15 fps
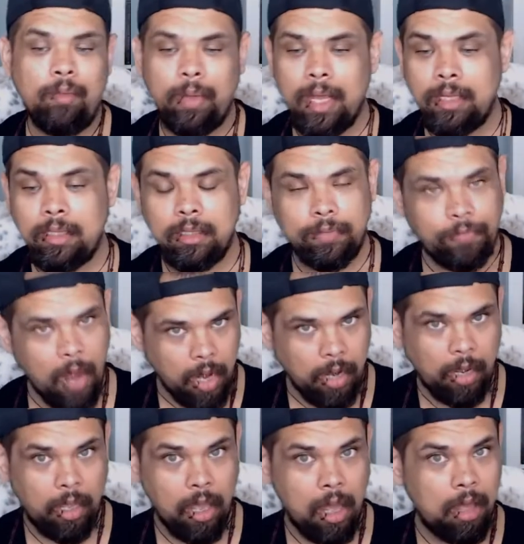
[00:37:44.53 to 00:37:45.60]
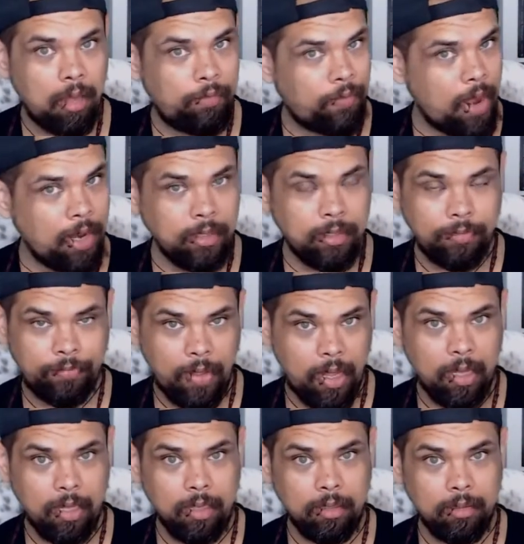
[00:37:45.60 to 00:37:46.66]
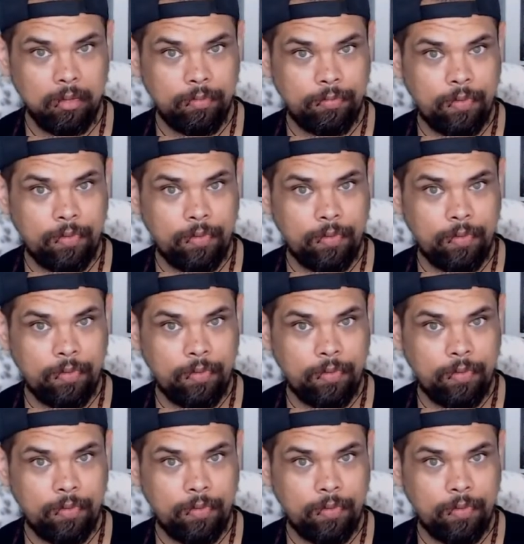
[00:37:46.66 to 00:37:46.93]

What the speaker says: Because it's Friday, y'all. Friday's fun.